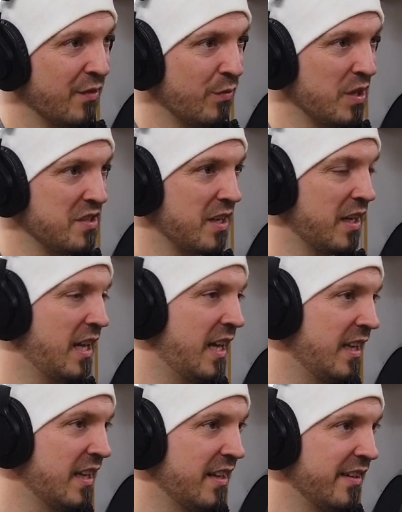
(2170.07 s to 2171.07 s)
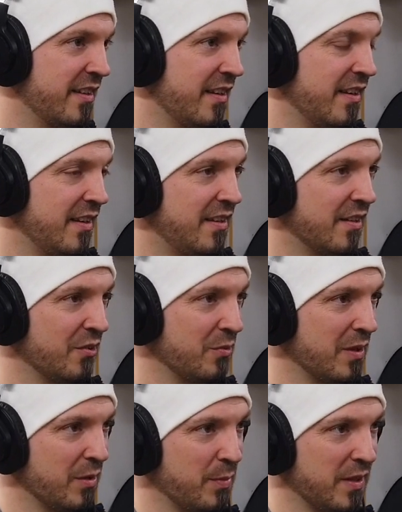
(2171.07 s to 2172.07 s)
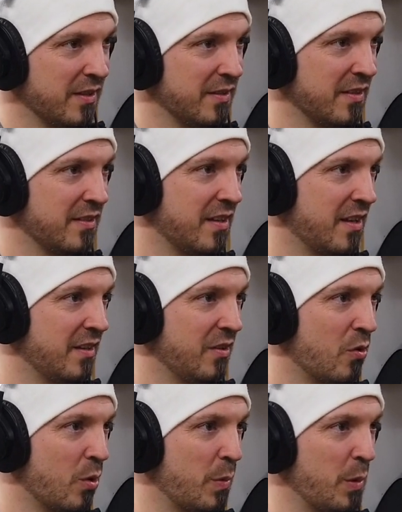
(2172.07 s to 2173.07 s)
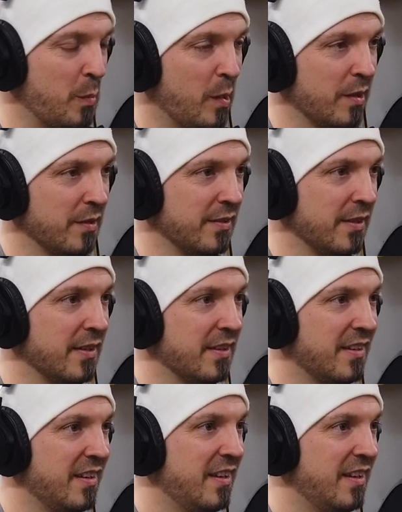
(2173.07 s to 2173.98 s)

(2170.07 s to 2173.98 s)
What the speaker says: of which I can't get into details with because it's not corporate policy.